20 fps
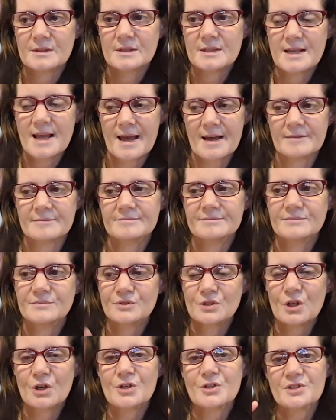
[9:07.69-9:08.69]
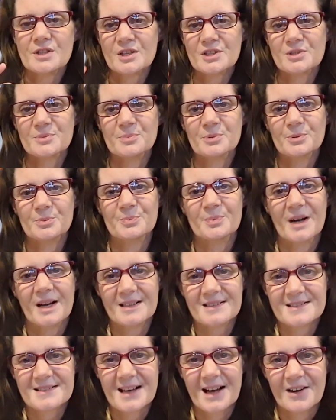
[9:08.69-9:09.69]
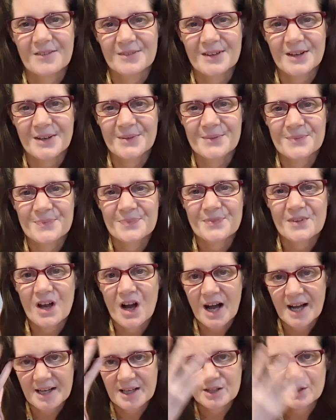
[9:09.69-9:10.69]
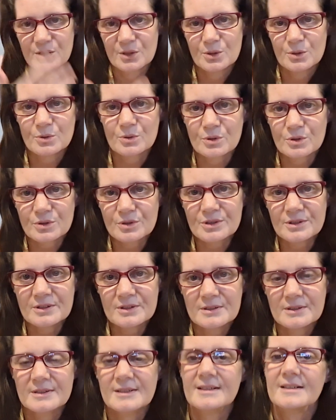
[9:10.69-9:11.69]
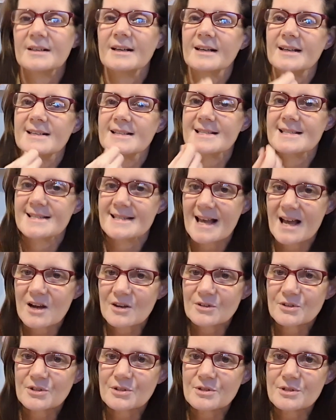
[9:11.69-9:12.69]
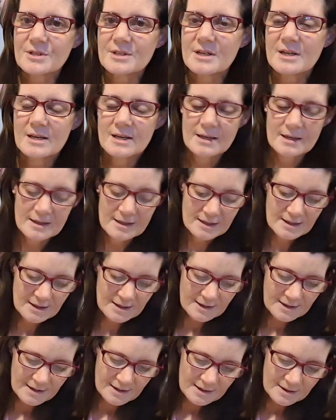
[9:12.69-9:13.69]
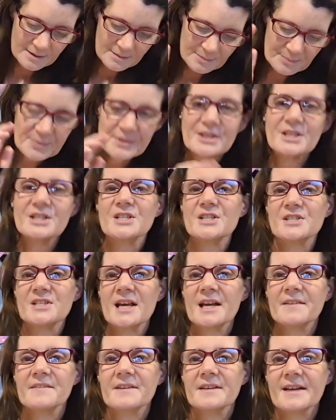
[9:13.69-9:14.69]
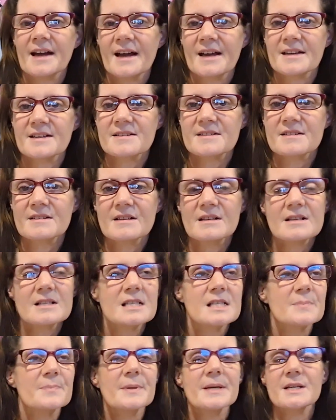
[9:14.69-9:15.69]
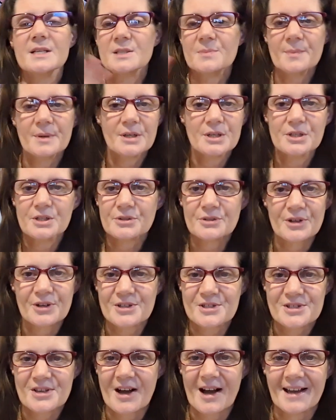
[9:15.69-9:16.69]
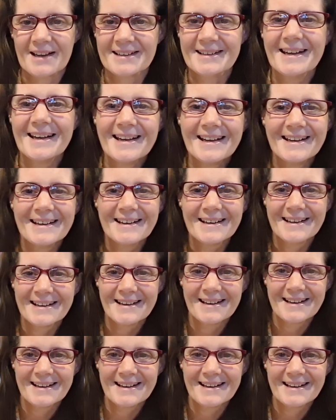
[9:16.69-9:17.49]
Yeah, don't judge a book by its cover. I can look good and I can sound good, but it just ain't the case. Speak to my neuropsych.